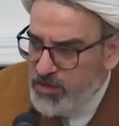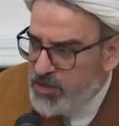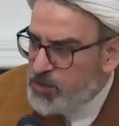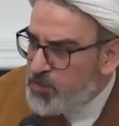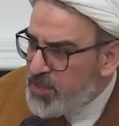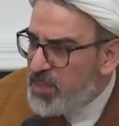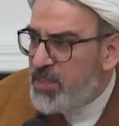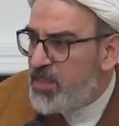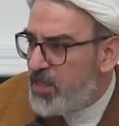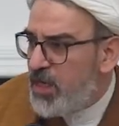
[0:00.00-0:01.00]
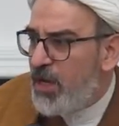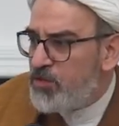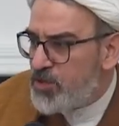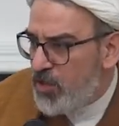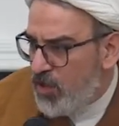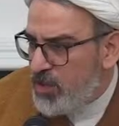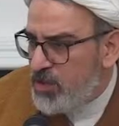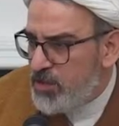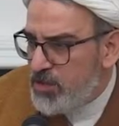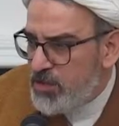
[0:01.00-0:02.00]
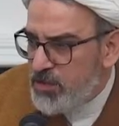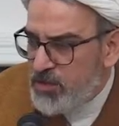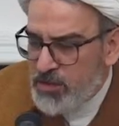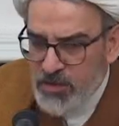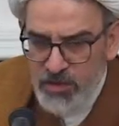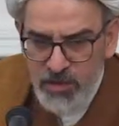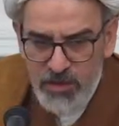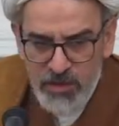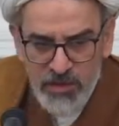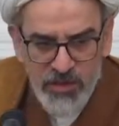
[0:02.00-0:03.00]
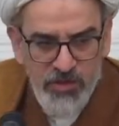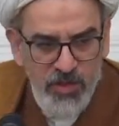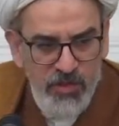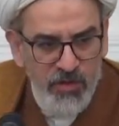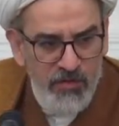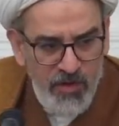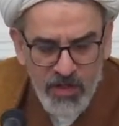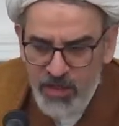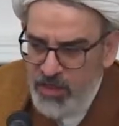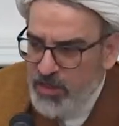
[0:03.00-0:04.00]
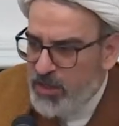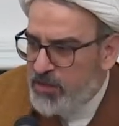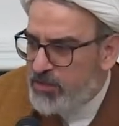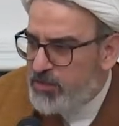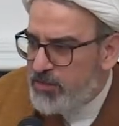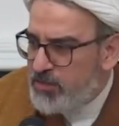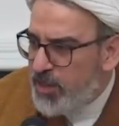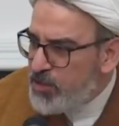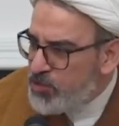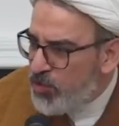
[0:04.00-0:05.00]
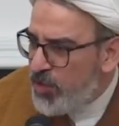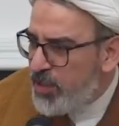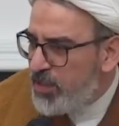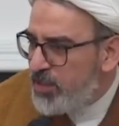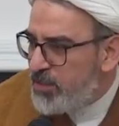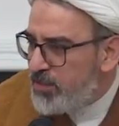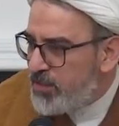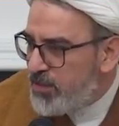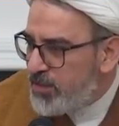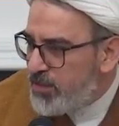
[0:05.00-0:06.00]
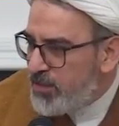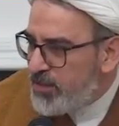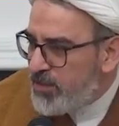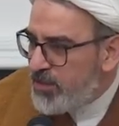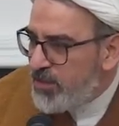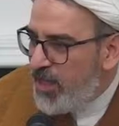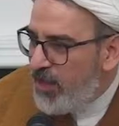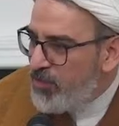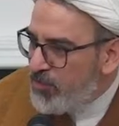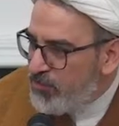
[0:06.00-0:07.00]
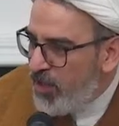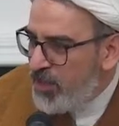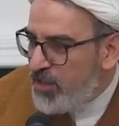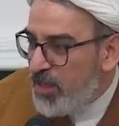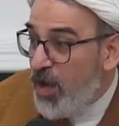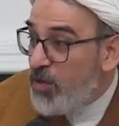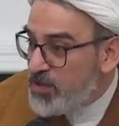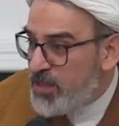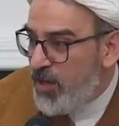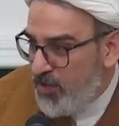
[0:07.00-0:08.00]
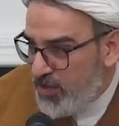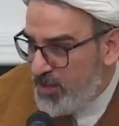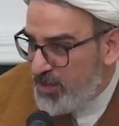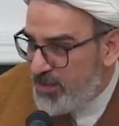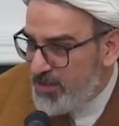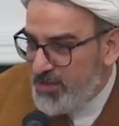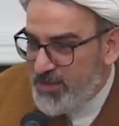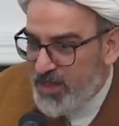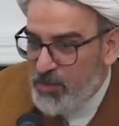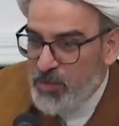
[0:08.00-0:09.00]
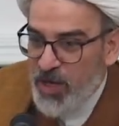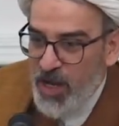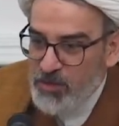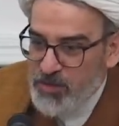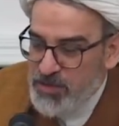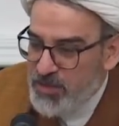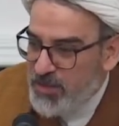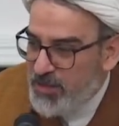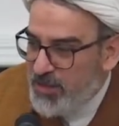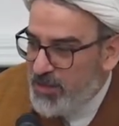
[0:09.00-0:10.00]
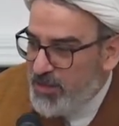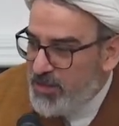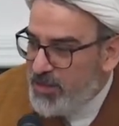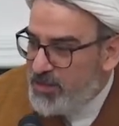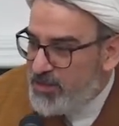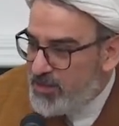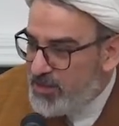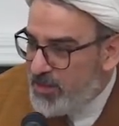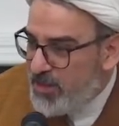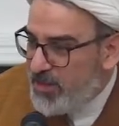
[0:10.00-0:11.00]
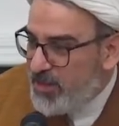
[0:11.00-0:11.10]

Just being here counts a lot. These children running and enjoying, having fun counts a lot. And perhaps this